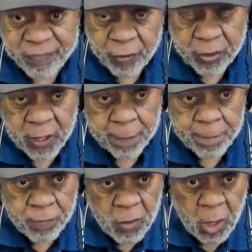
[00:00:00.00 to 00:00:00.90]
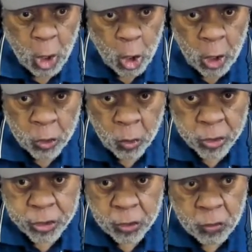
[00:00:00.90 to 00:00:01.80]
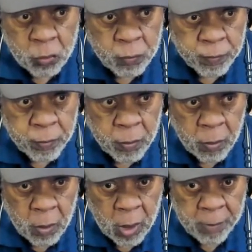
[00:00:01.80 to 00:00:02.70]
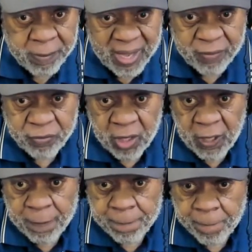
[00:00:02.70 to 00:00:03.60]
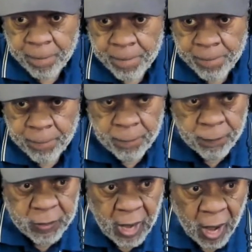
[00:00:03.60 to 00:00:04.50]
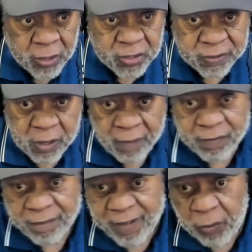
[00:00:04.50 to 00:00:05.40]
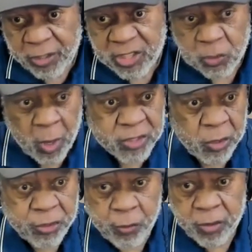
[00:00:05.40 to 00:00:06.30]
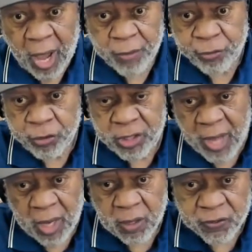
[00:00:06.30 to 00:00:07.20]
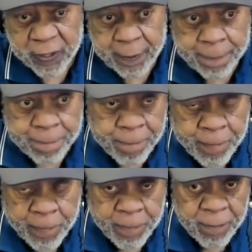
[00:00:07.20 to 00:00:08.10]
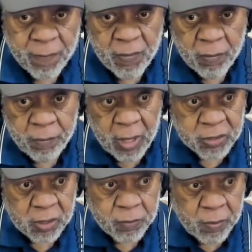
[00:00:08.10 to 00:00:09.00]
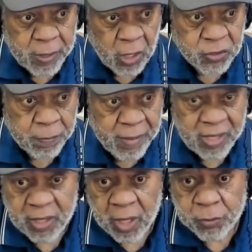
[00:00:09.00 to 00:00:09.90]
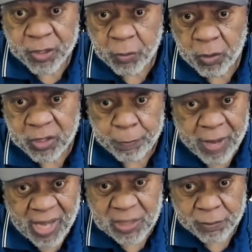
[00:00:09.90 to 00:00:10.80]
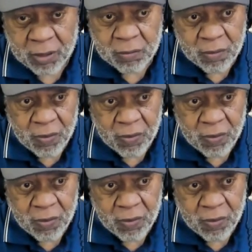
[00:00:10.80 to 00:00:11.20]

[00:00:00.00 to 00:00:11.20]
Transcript: verdict in order to amend the the Articles of Confederation. That's why it's only 30, 13 articles in it, because it, because amending it was, it was impossible